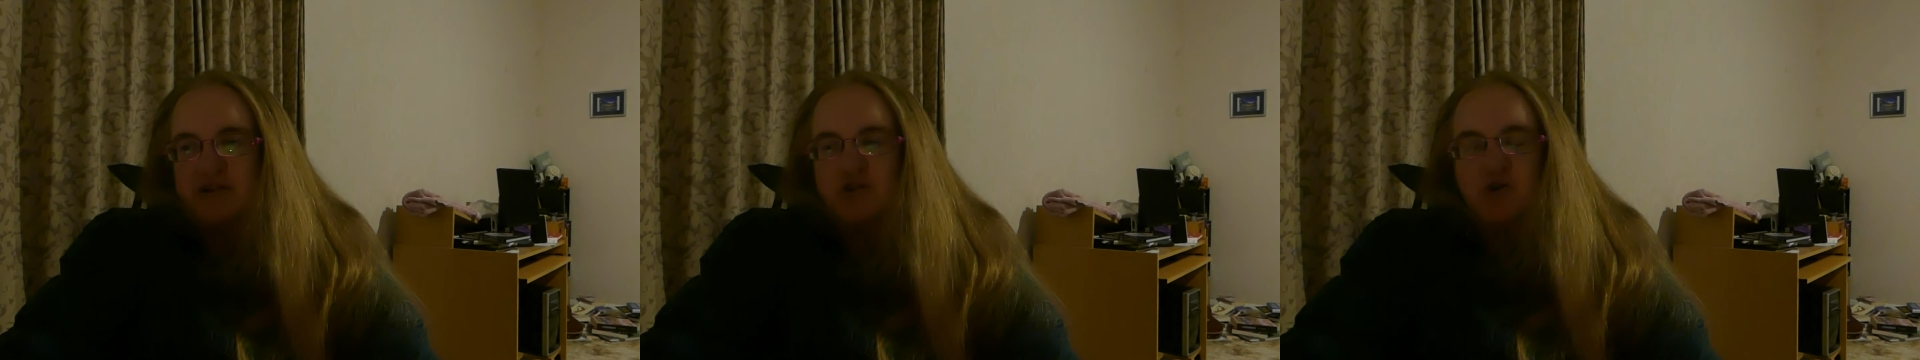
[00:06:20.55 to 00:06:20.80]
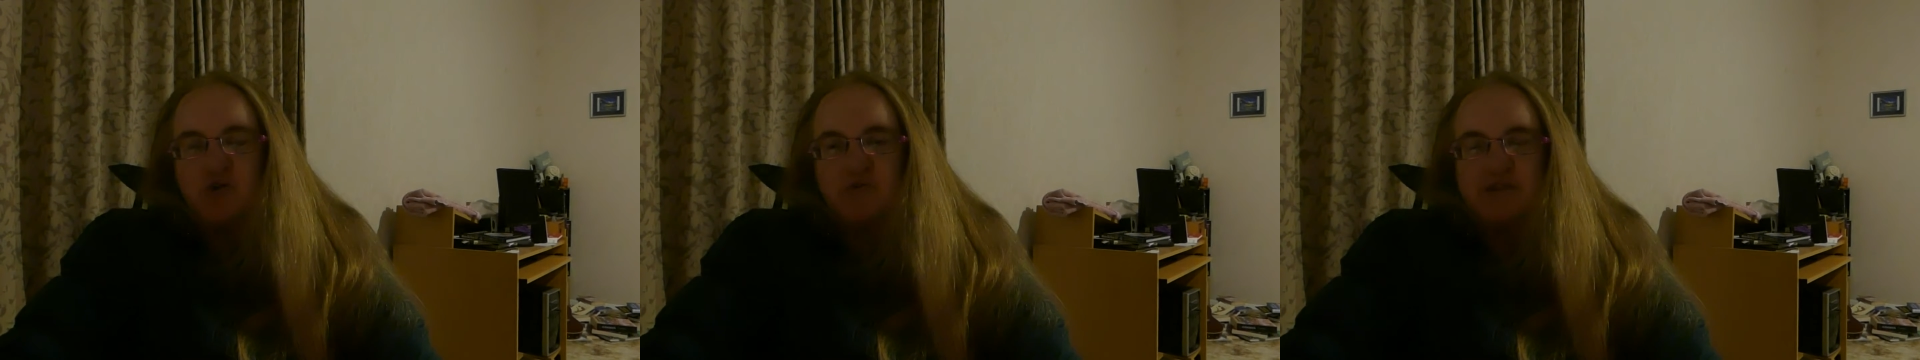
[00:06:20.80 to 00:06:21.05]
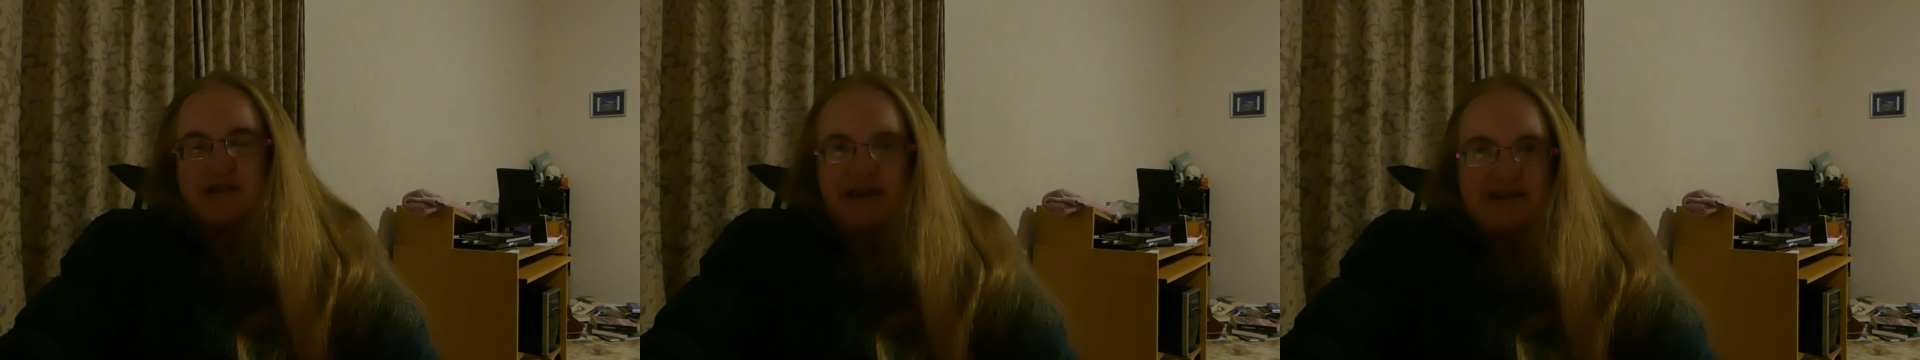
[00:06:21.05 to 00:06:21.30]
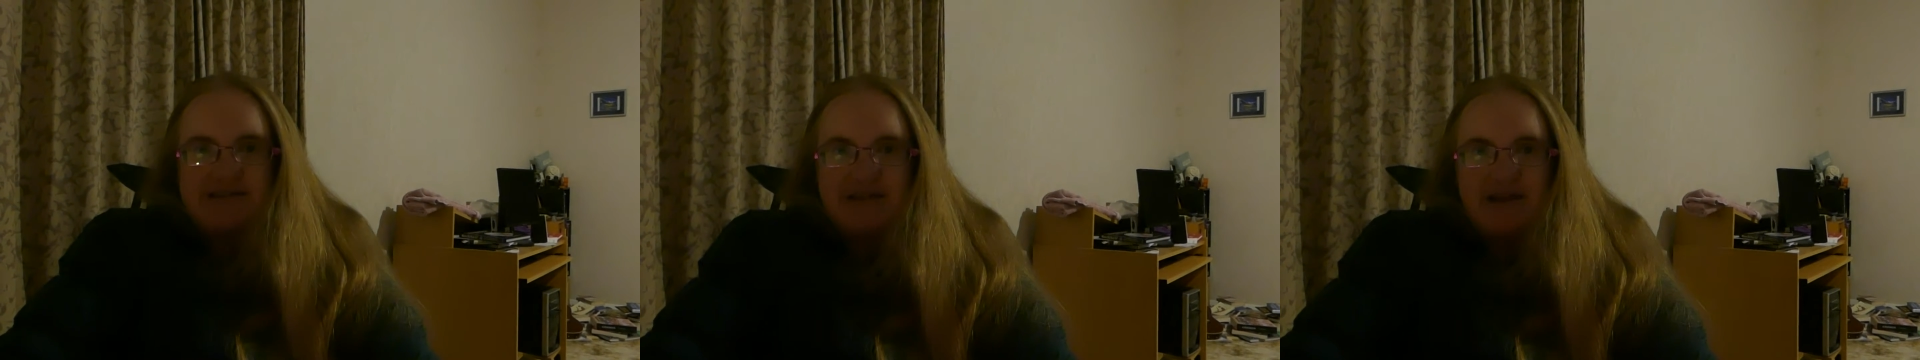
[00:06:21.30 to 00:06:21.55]
So the
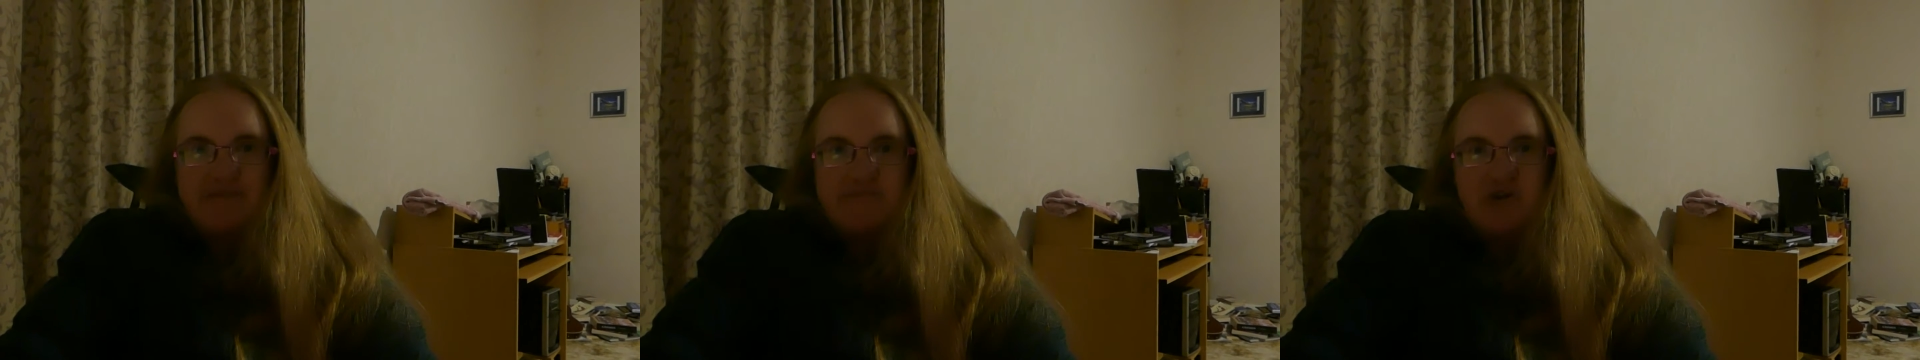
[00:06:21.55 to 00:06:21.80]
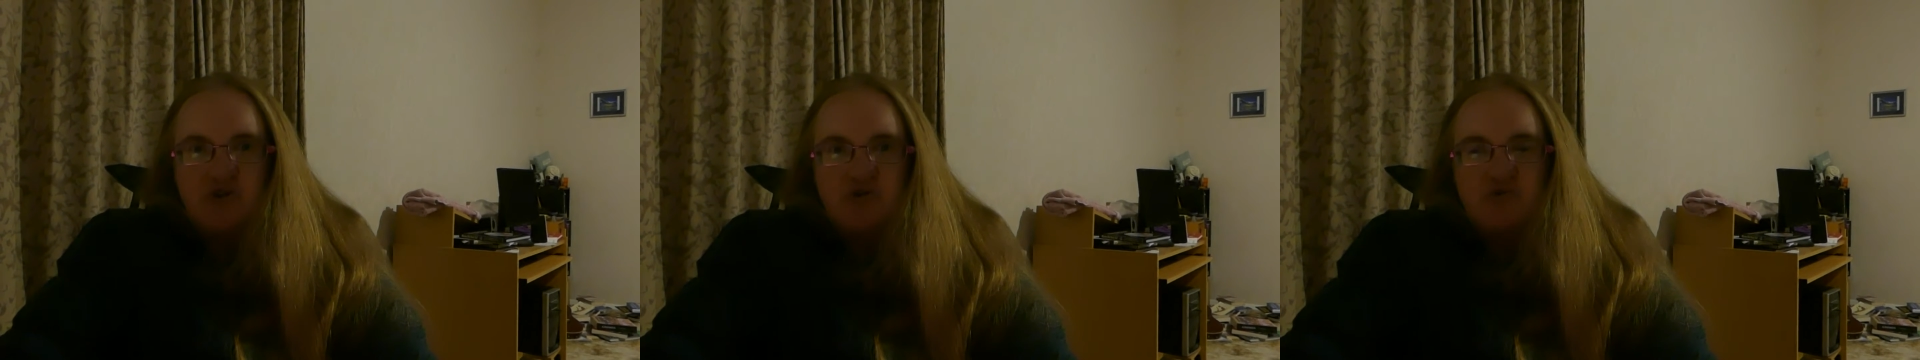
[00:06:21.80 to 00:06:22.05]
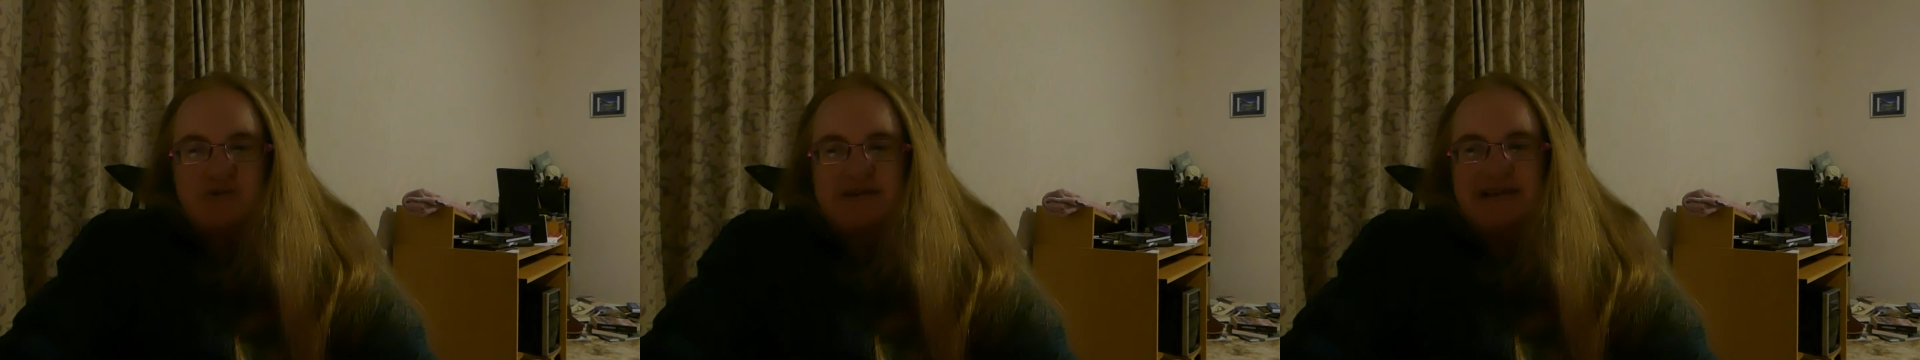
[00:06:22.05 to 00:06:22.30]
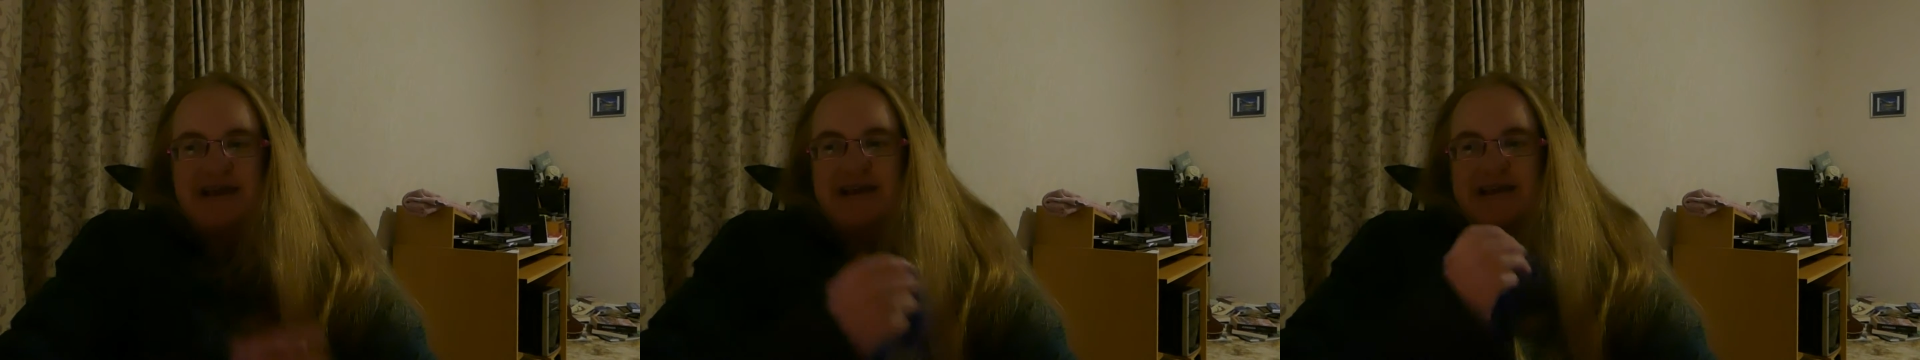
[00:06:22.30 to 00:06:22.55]
night side of Mercury,